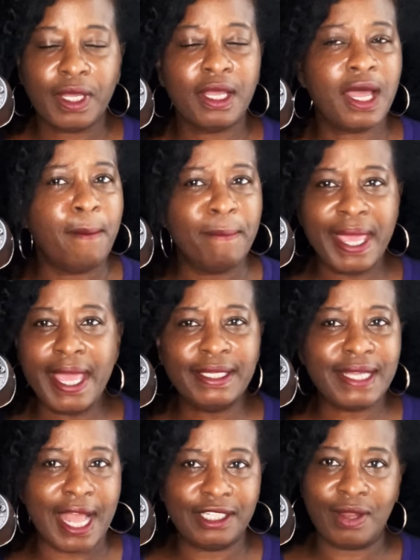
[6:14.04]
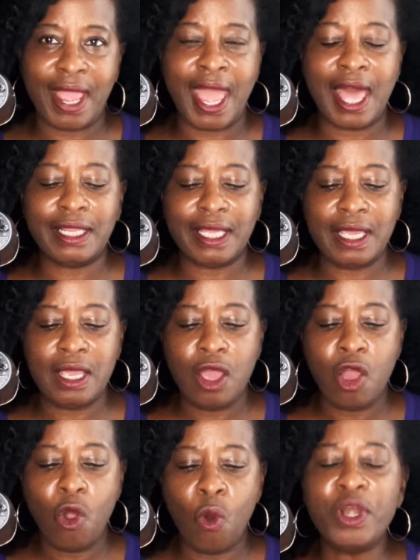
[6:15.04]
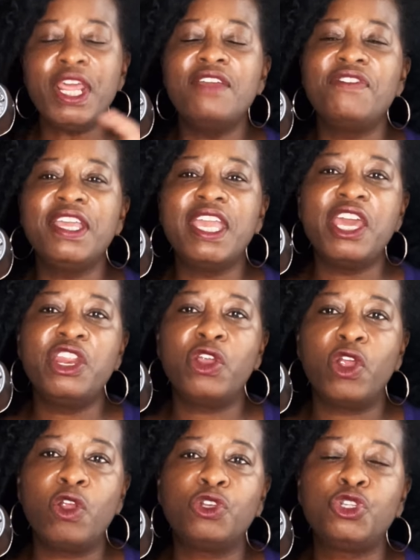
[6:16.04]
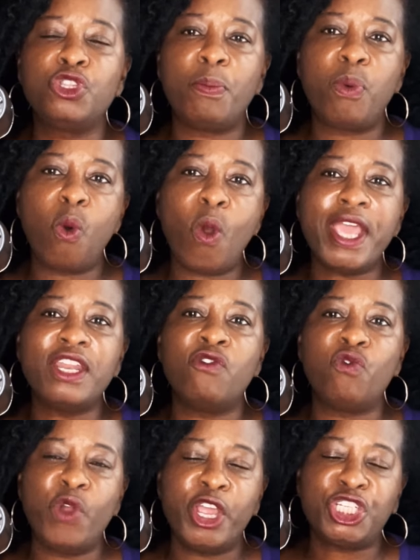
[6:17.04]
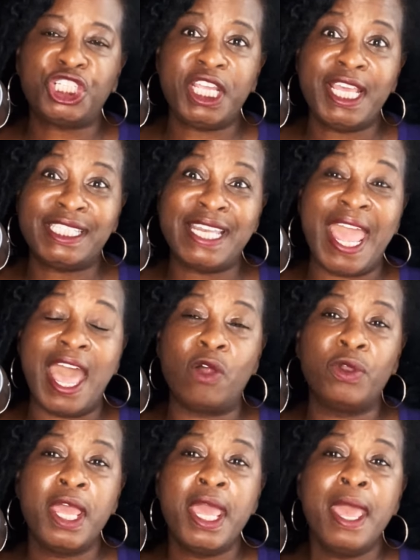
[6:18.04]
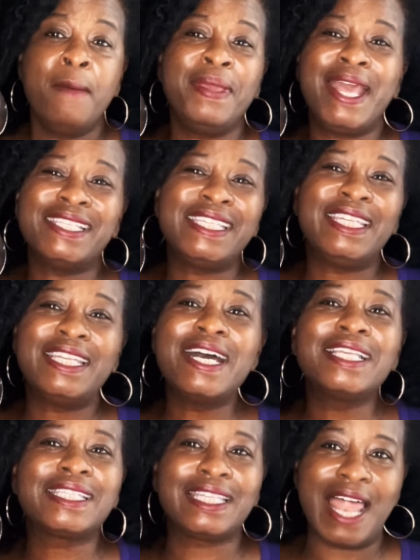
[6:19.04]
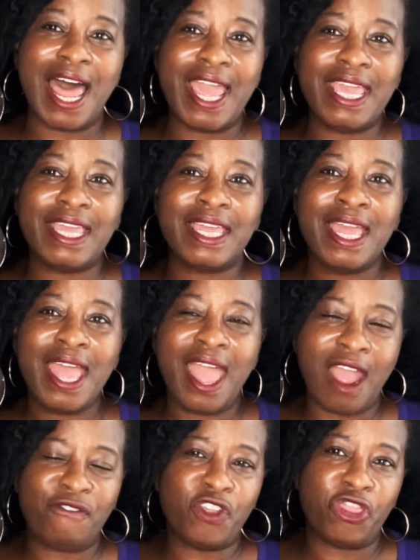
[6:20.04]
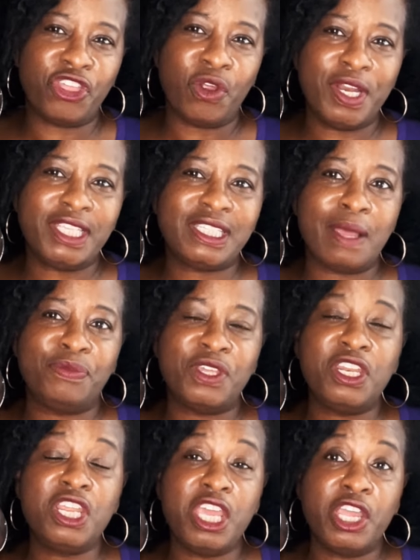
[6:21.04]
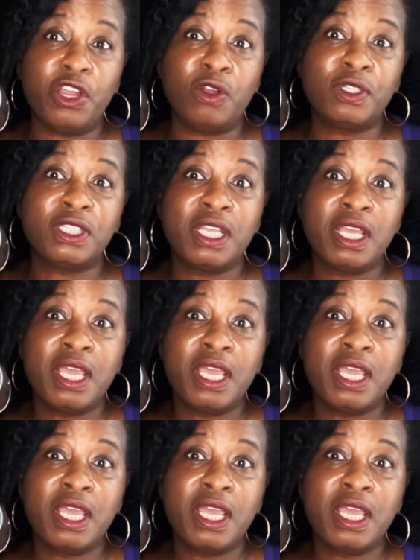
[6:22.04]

commend Doctor Ali on even getting her to the point of where she is now, because it looks like after thirty something years,